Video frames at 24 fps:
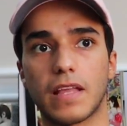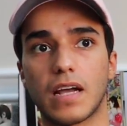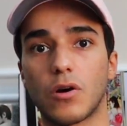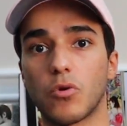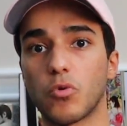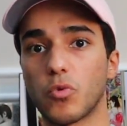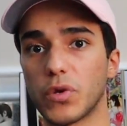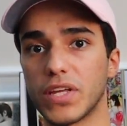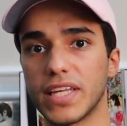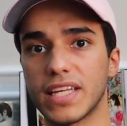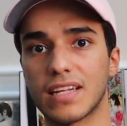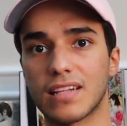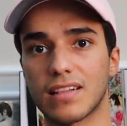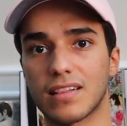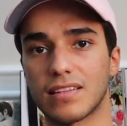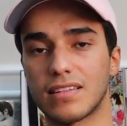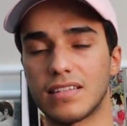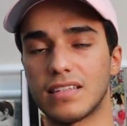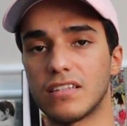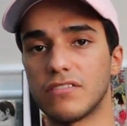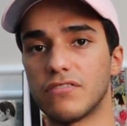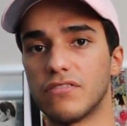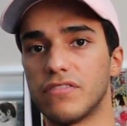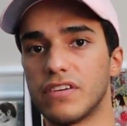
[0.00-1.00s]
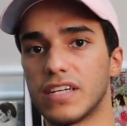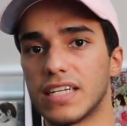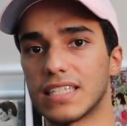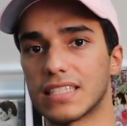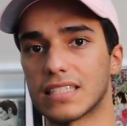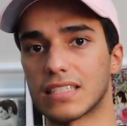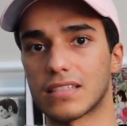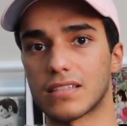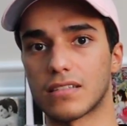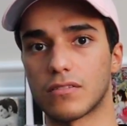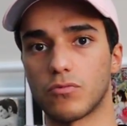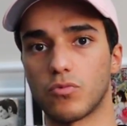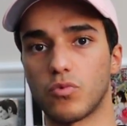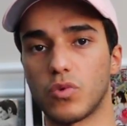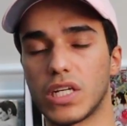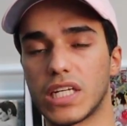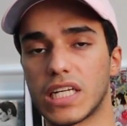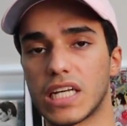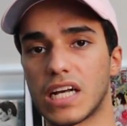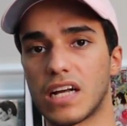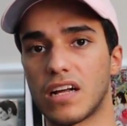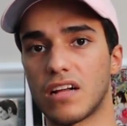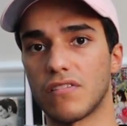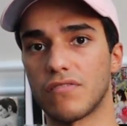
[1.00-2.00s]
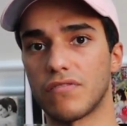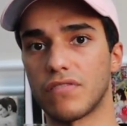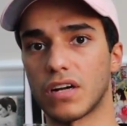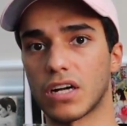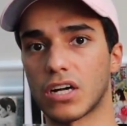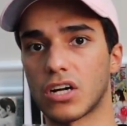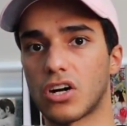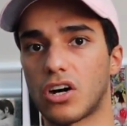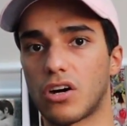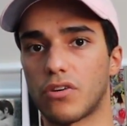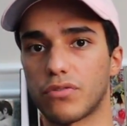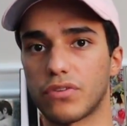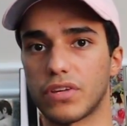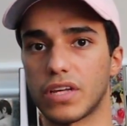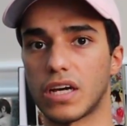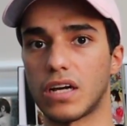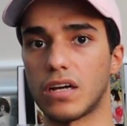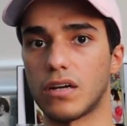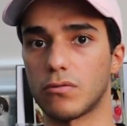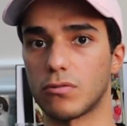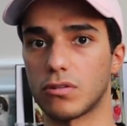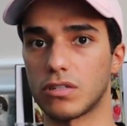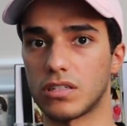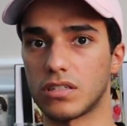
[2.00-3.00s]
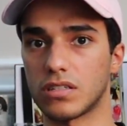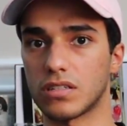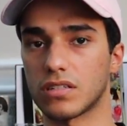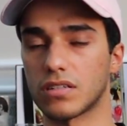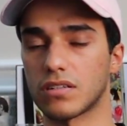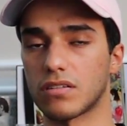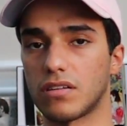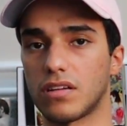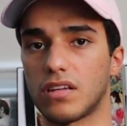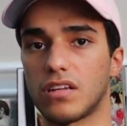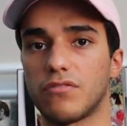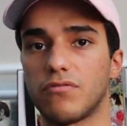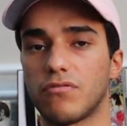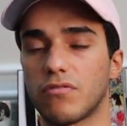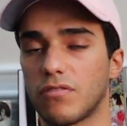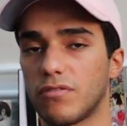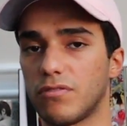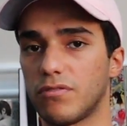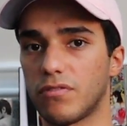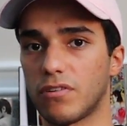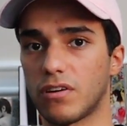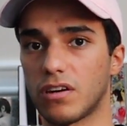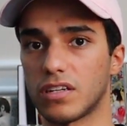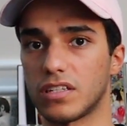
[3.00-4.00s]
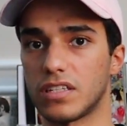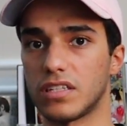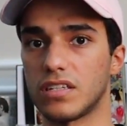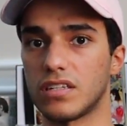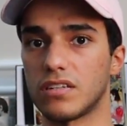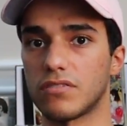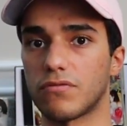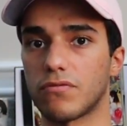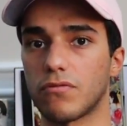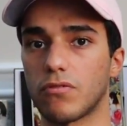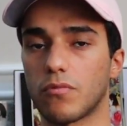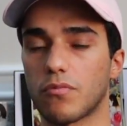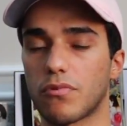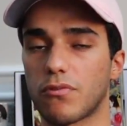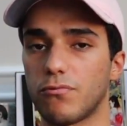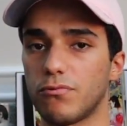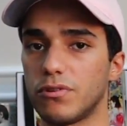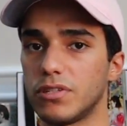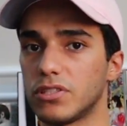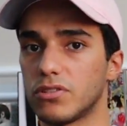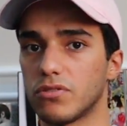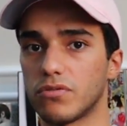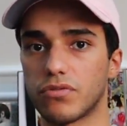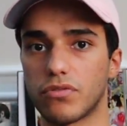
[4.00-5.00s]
a weekly event. We have a coffee hour every Friday from 3 to